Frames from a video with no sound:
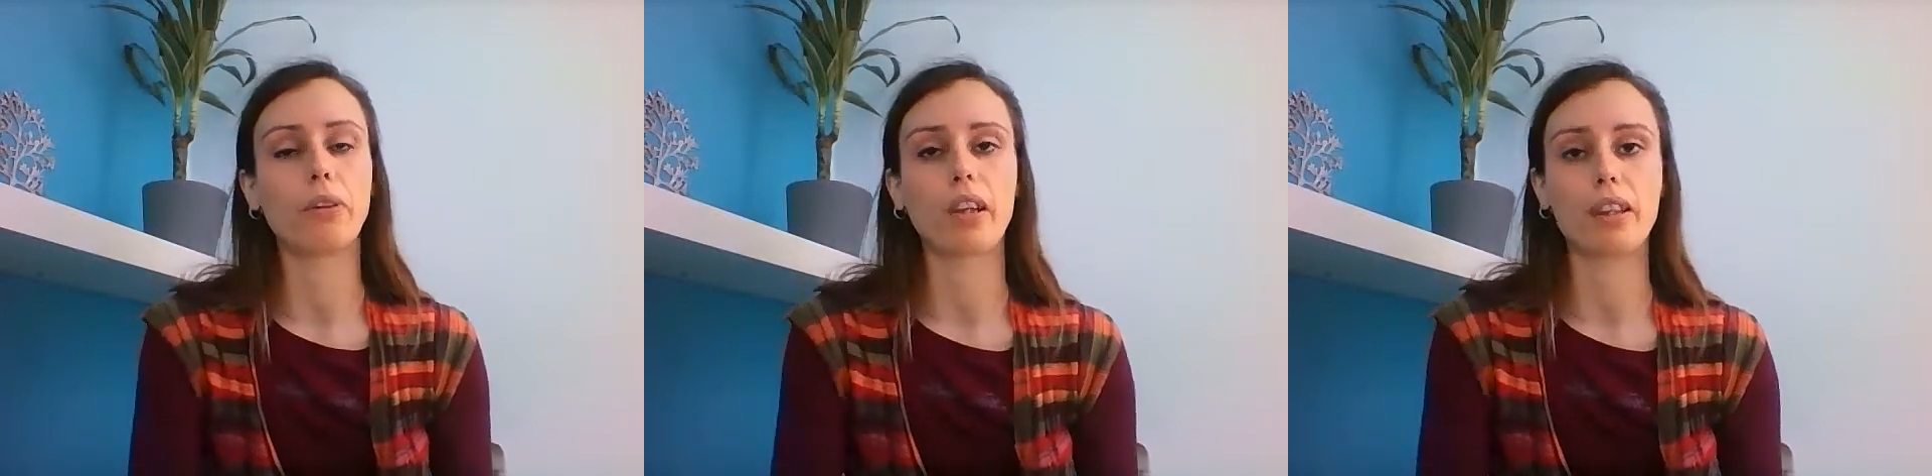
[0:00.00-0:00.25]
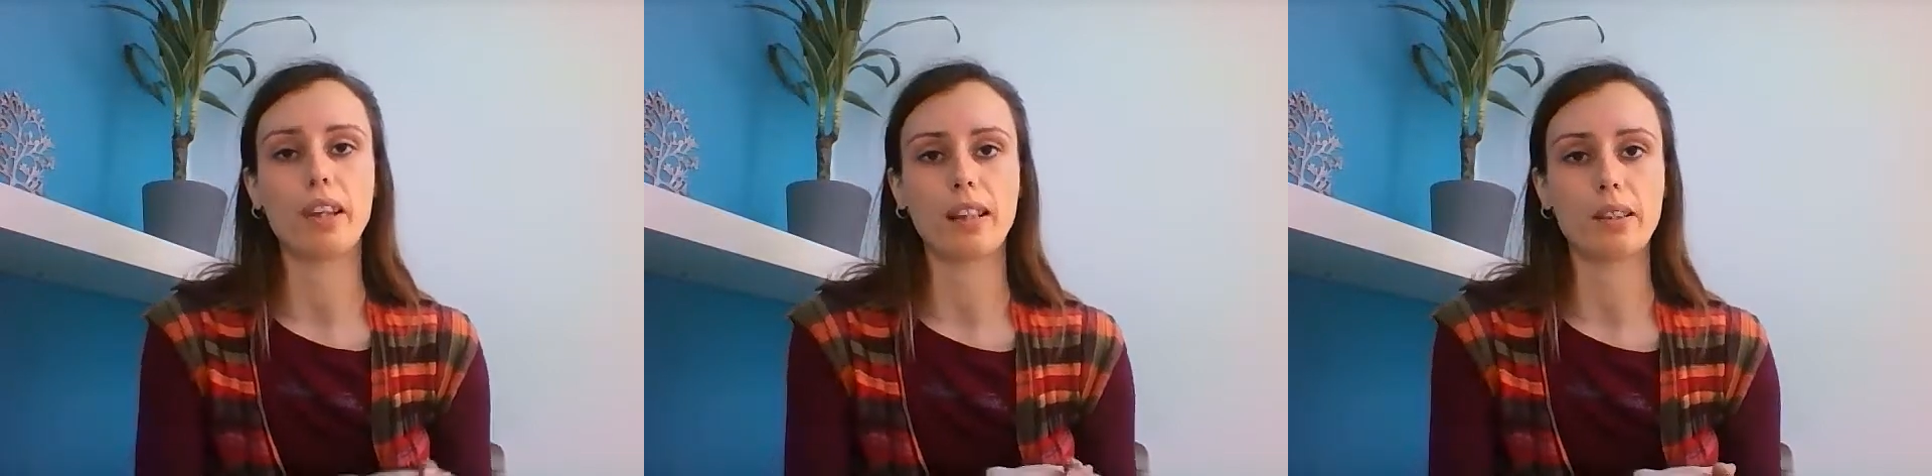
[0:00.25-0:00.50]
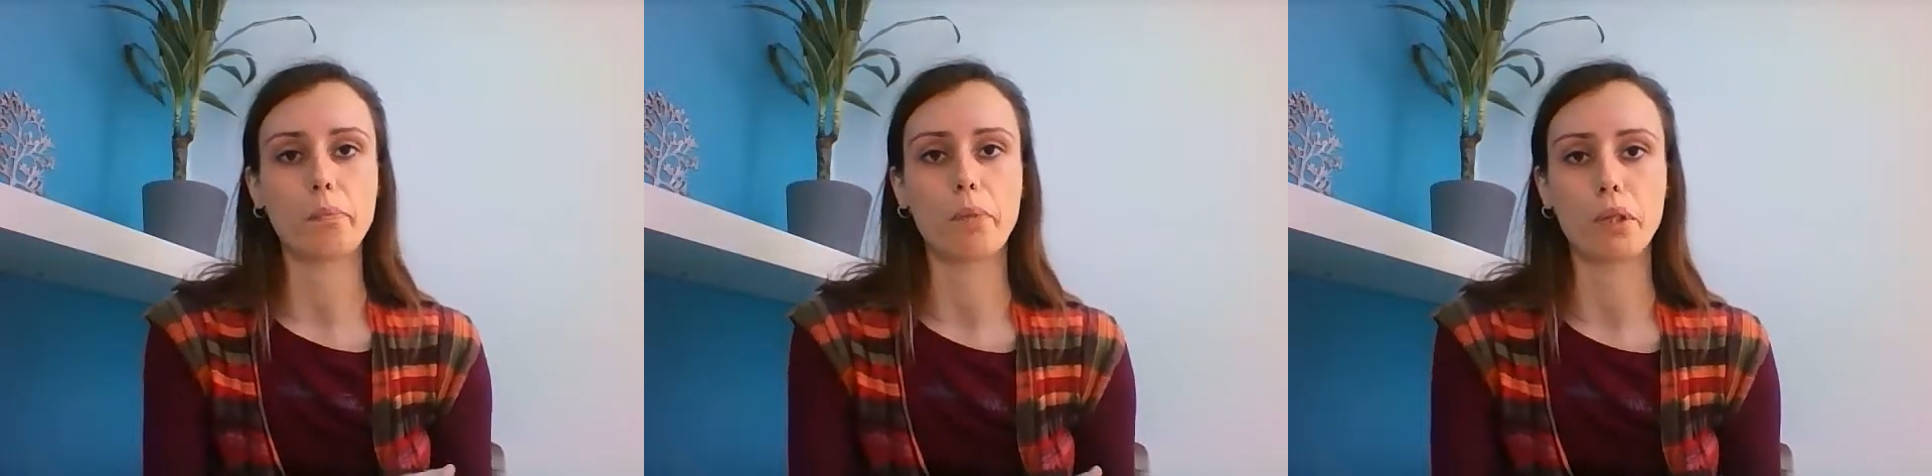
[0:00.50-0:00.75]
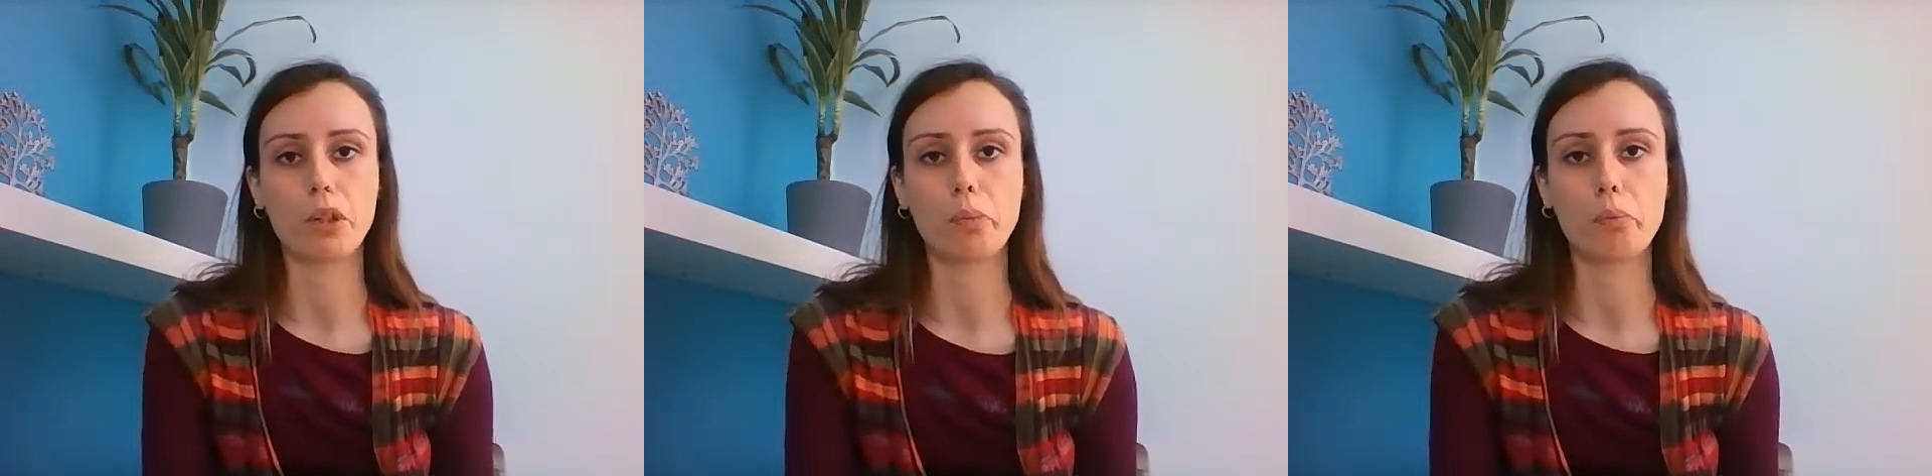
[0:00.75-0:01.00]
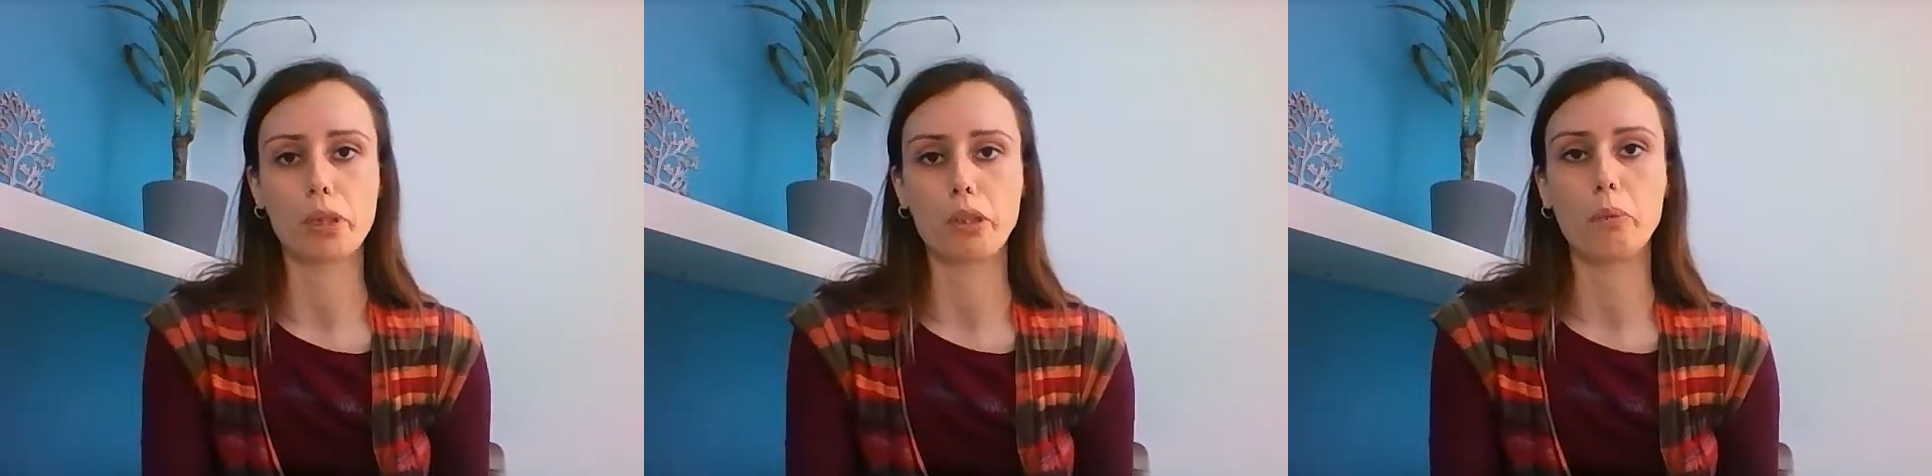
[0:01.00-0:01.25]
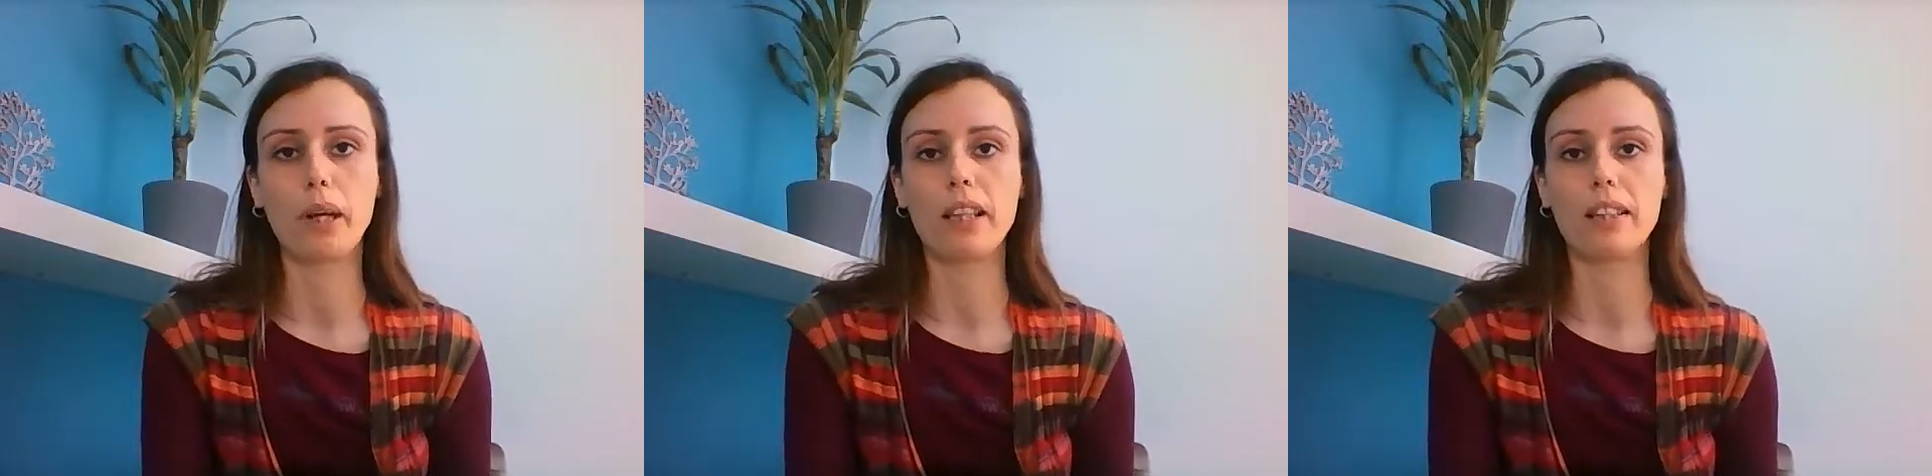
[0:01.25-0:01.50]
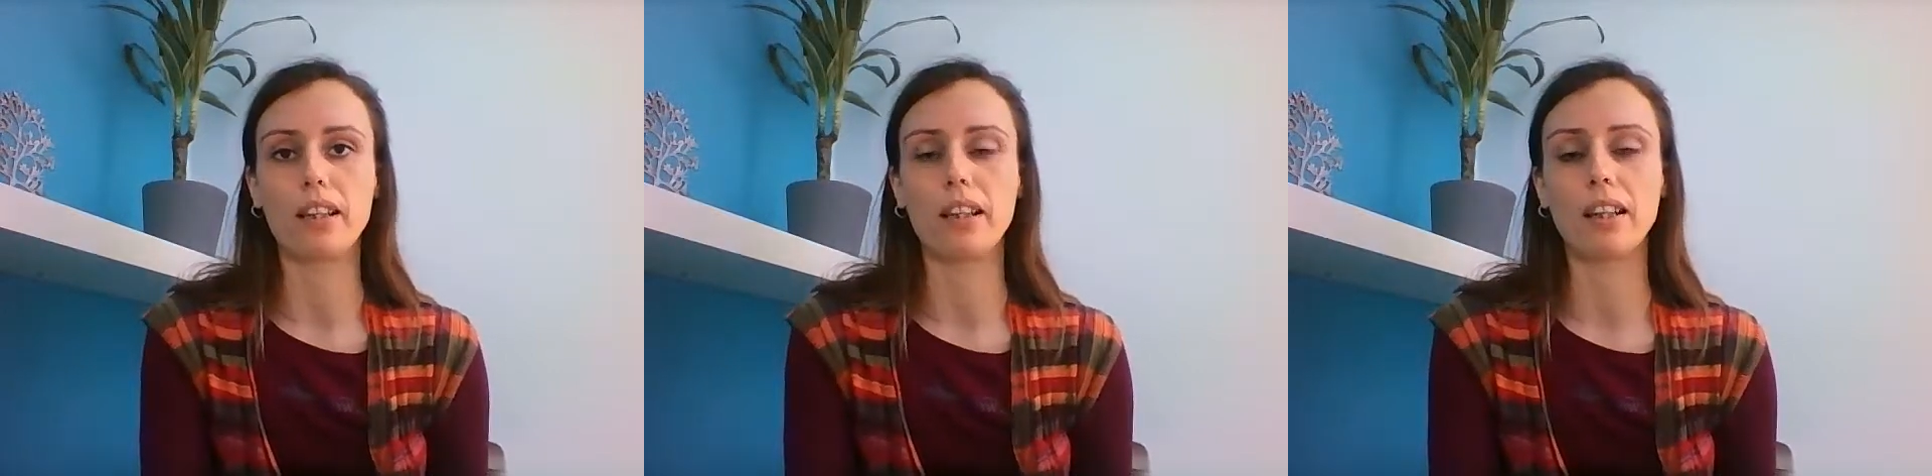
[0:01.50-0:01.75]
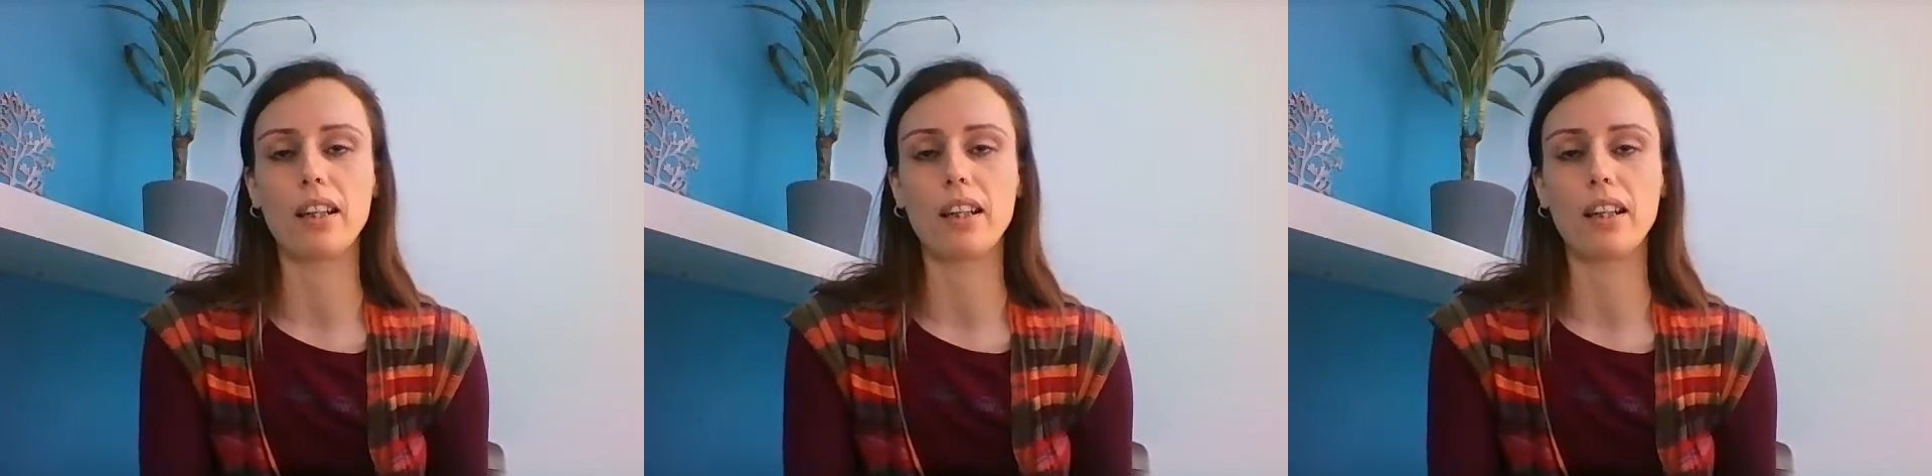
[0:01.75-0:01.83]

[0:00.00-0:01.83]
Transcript: then that's much better.